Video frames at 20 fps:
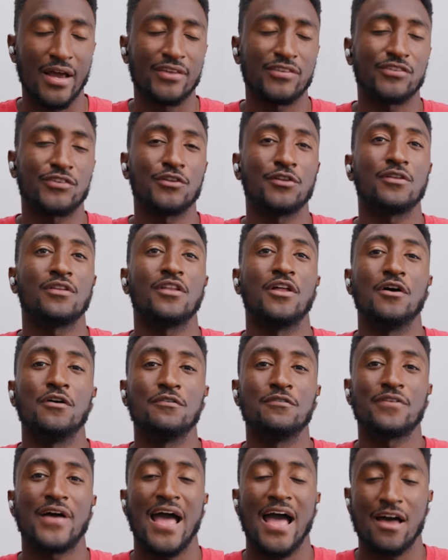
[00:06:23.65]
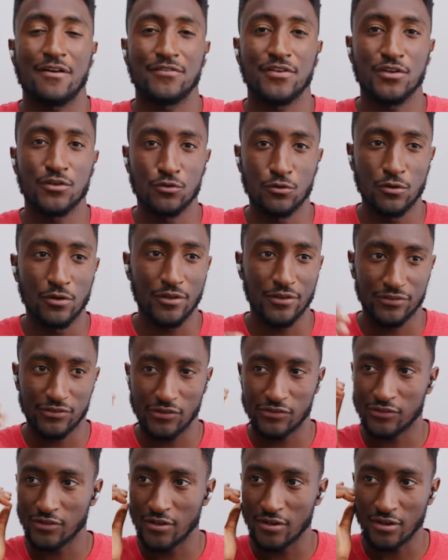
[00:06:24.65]
I still love having Google
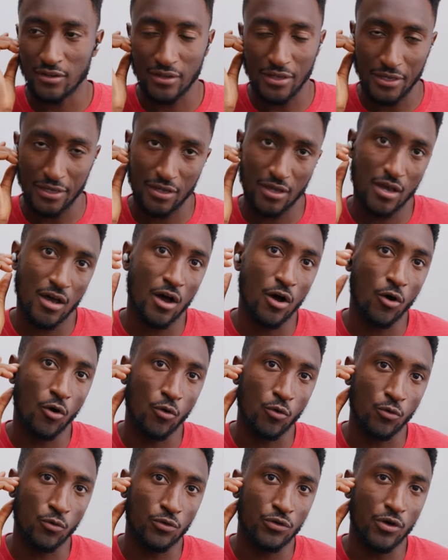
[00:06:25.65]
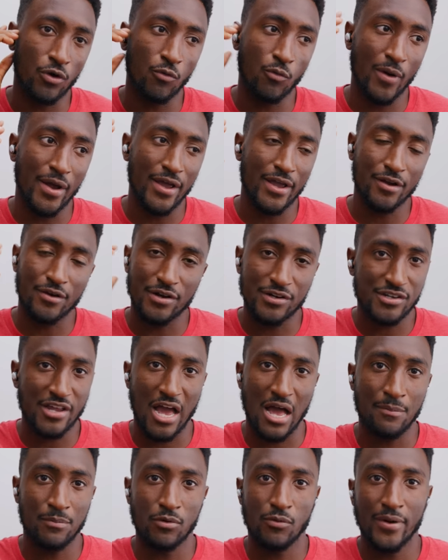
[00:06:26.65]
Assistant like a hold away or a
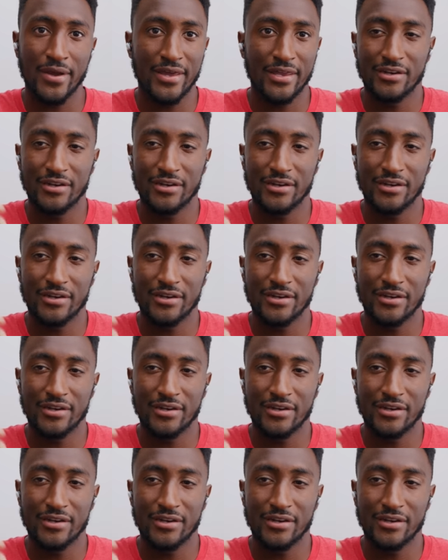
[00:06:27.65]
tap away.